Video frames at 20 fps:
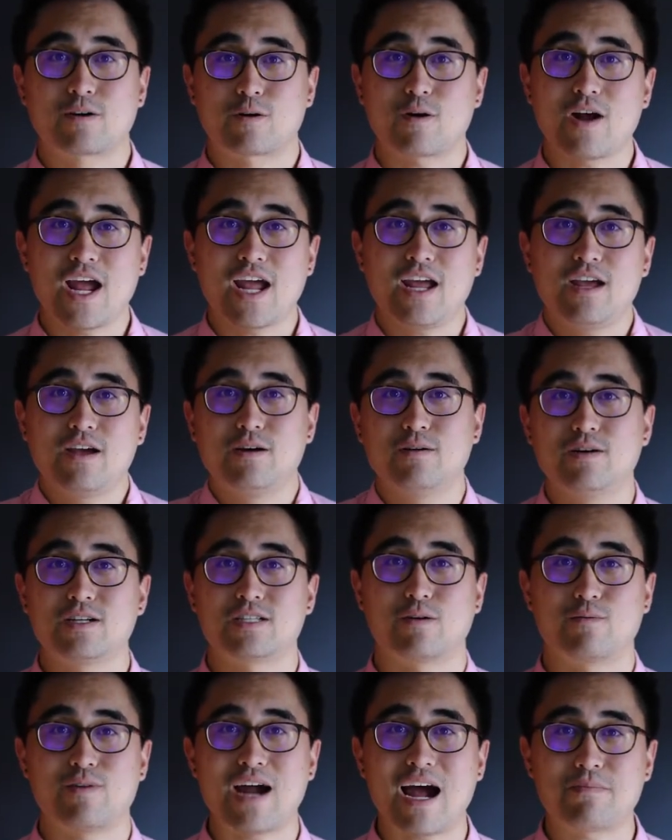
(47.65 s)
Lecrae, who
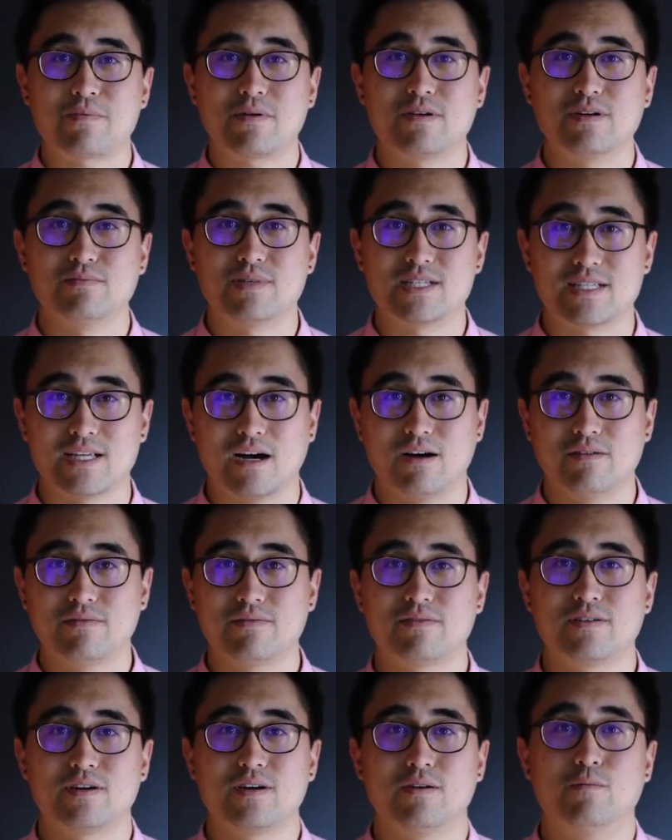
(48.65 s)
is a rapper
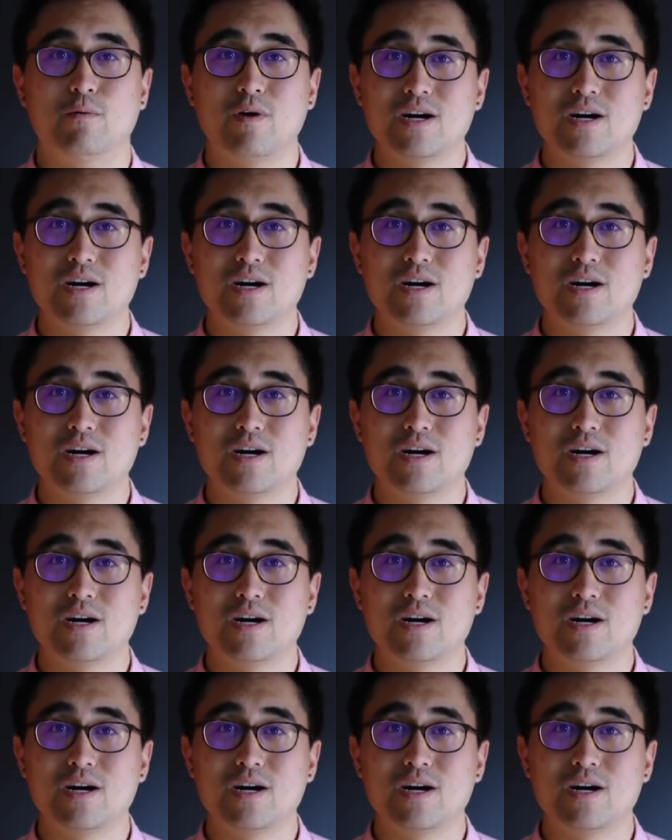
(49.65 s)
himself,